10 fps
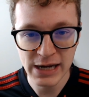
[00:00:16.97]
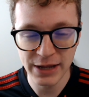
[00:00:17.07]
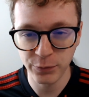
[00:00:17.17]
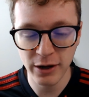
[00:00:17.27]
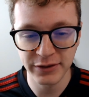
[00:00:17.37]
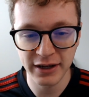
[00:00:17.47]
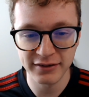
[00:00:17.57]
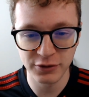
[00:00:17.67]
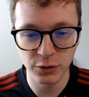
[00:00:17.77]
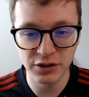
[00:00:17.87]
and throughout that
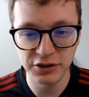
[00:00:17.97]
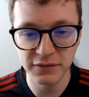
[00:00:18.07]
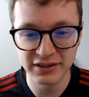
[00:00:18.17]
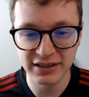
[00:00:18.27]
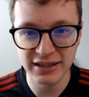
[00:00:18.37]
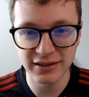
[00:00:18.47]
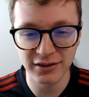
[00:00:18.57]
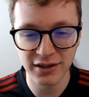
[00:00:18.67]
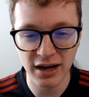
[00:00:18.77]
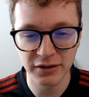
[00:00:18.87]
series you've seen
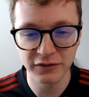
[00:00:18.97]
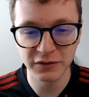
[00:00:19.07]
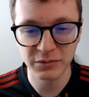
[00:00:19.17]
a lot of